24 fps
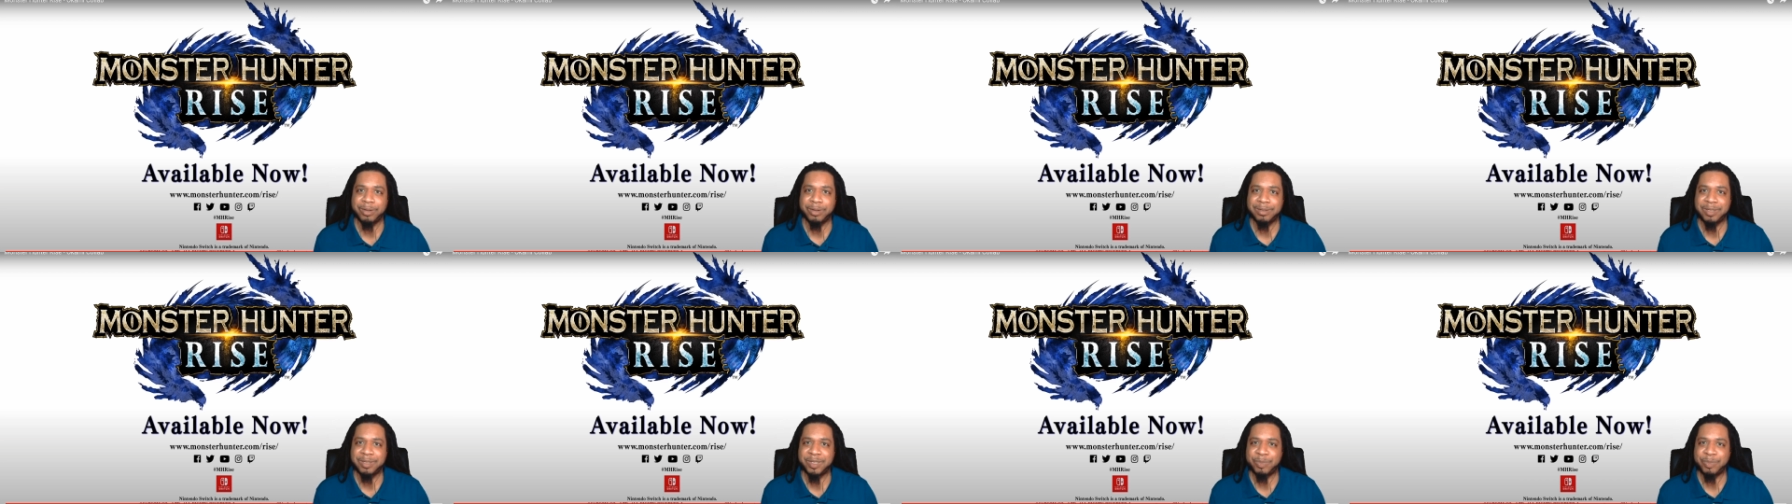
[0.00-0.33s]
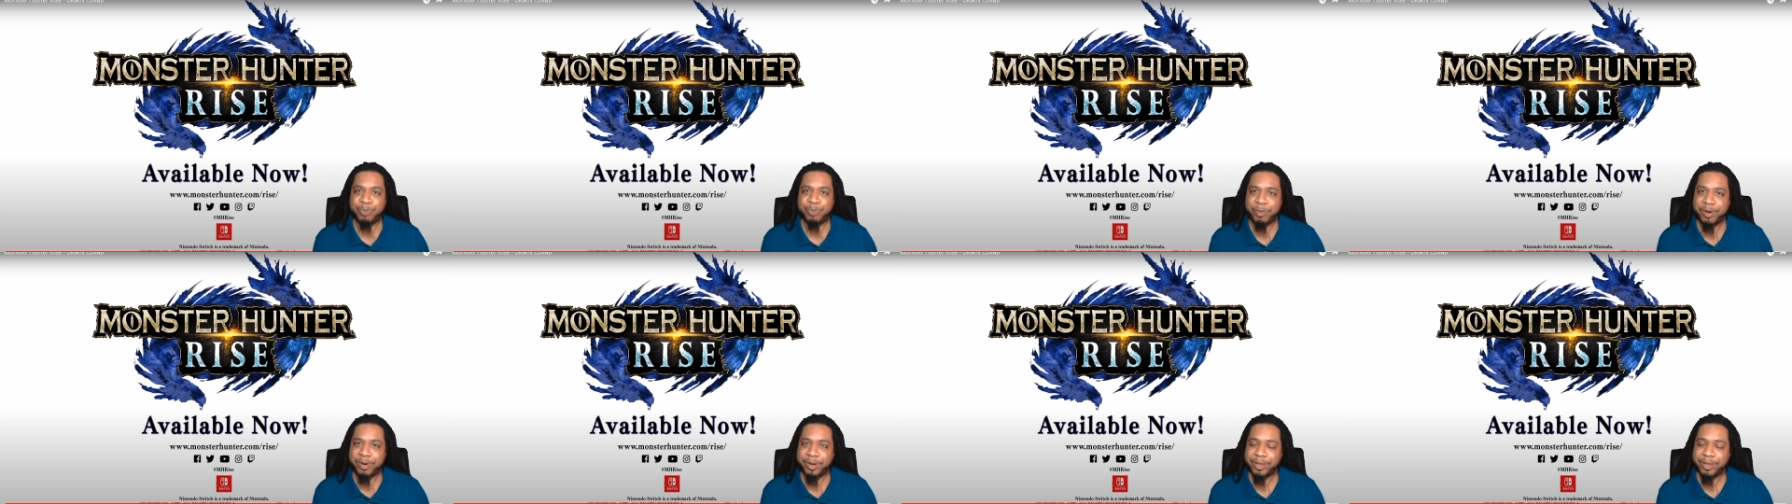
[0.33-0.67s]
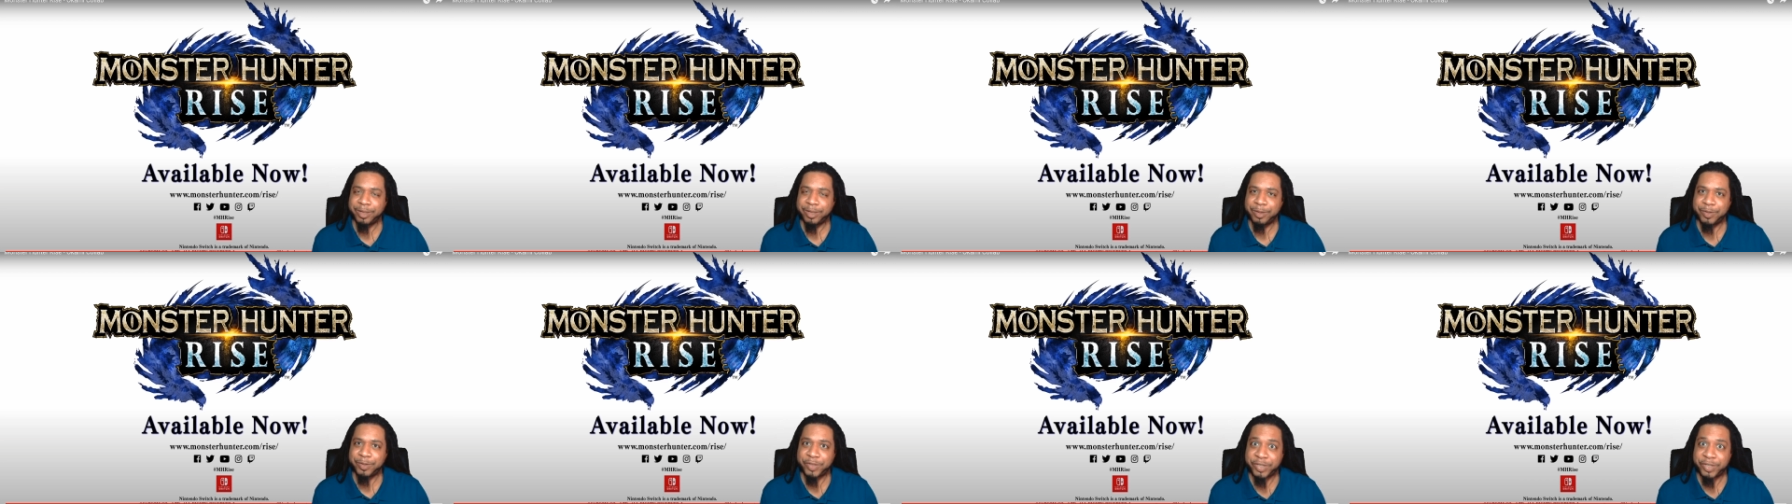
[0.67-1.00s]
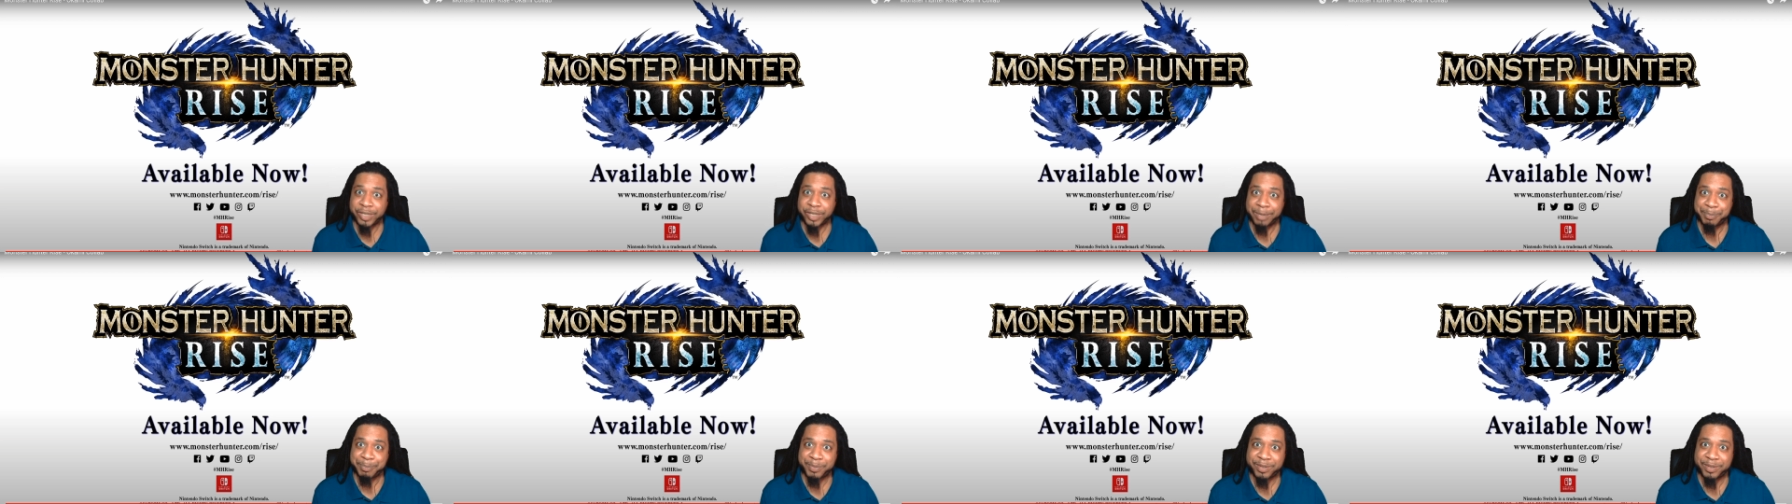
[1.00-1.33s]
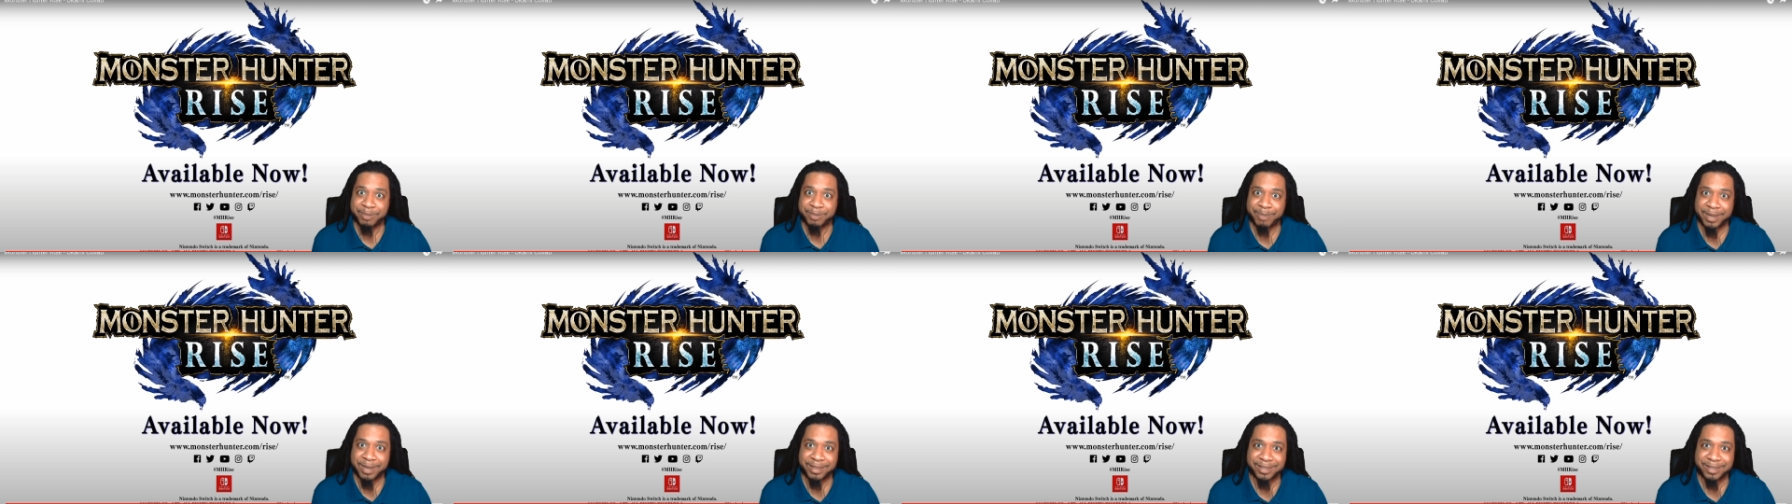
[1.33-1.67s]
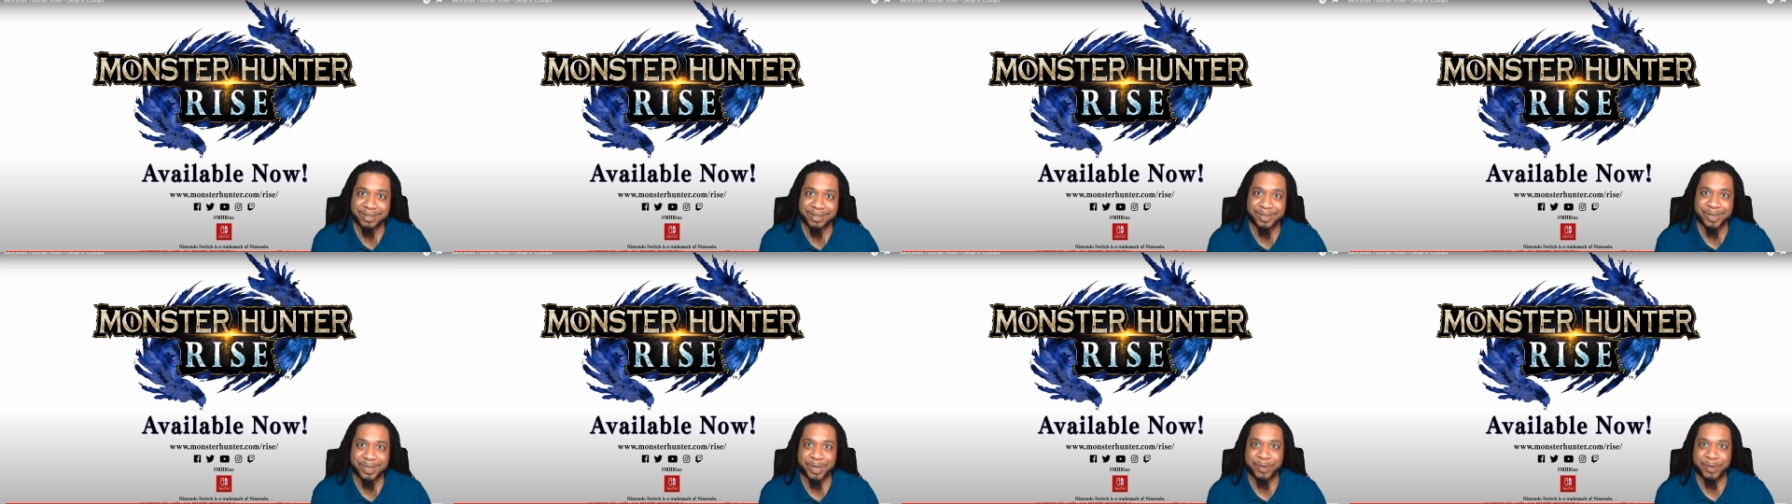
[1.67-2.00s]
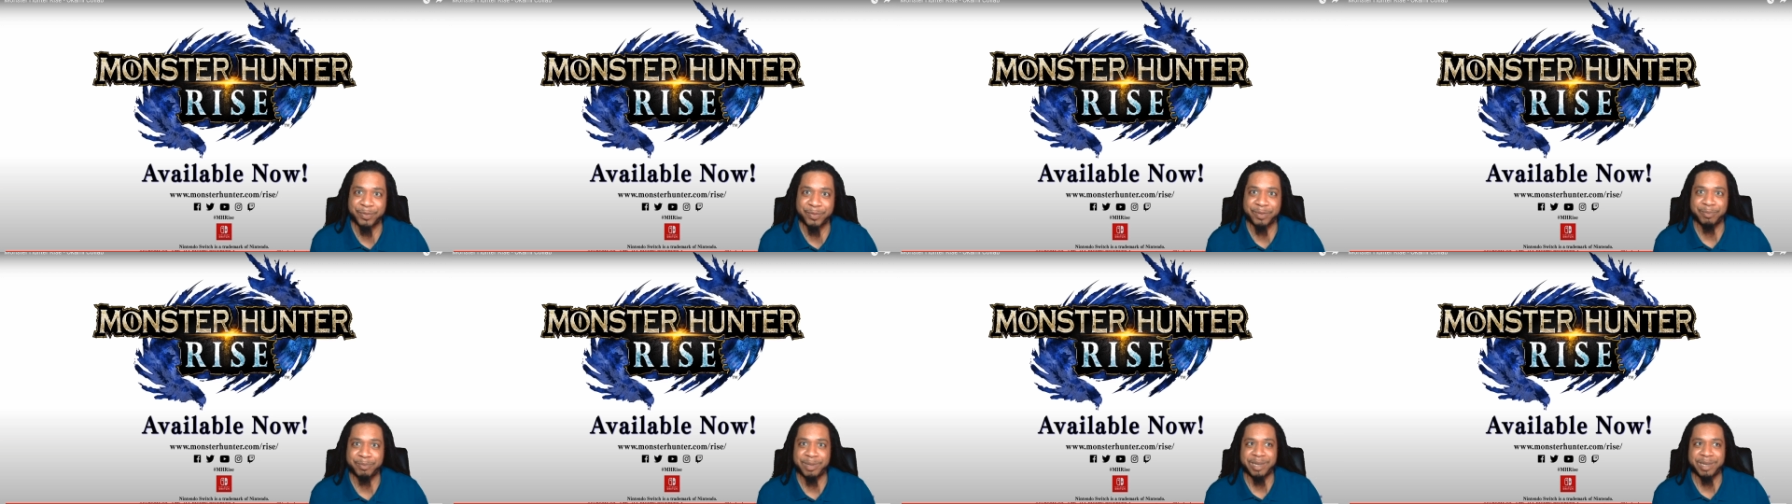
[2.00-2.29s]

spoiled little chumps about the stuff and